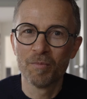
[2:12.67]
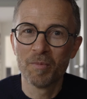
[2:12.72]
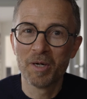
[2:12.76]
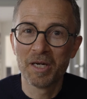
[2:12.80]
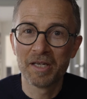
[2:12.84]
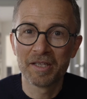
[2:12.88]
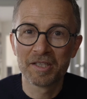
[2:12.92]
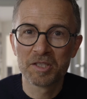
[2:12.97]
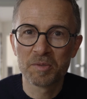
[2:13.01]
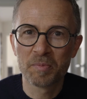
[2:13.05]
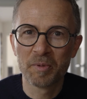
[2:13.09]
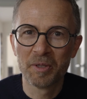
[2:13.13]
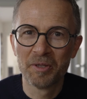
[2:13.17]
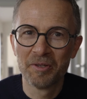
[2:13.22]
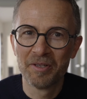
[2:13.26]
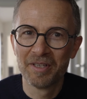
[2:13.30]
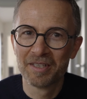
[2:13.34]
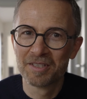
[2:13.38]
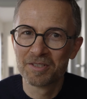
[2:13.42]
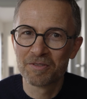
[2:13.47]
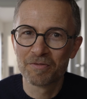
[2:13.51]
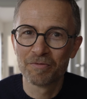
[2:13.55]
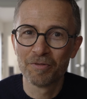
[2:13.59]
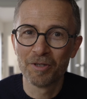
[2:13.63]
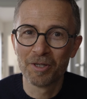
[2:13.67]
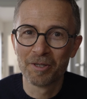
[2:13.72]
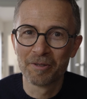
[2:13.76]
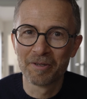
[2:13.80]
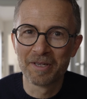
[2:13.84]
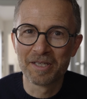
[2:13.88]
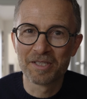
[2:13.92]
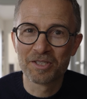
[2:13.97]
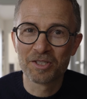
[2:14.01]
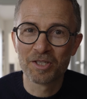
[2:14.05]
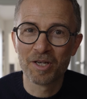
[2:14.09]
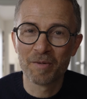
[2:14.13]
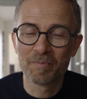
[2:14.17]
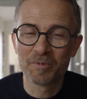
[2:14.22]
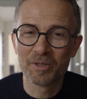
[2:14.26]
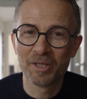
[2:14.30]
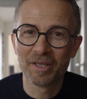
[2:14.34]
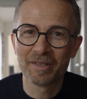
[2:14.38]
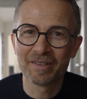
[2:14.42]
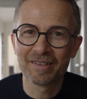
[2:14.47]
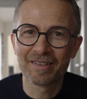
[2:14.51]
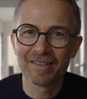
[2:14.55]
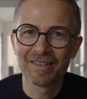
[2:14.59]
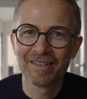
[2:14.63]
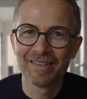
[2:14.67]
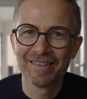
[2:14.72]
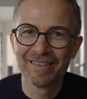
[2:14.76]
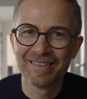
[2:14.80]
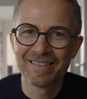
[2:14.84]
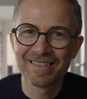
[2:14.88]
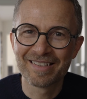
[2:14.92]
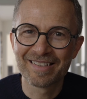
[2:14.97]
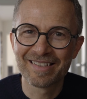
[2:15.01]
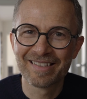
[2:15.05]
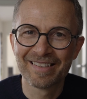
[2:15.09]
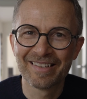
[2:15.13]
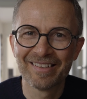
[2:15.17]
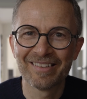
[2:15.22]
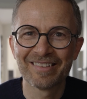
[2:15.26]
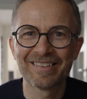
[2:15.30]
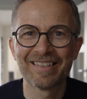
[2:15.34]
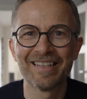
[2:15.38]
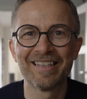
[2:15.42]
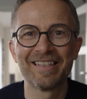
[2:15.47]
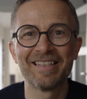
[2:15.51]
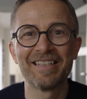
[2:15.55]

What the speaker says: my experience, following a subject is not that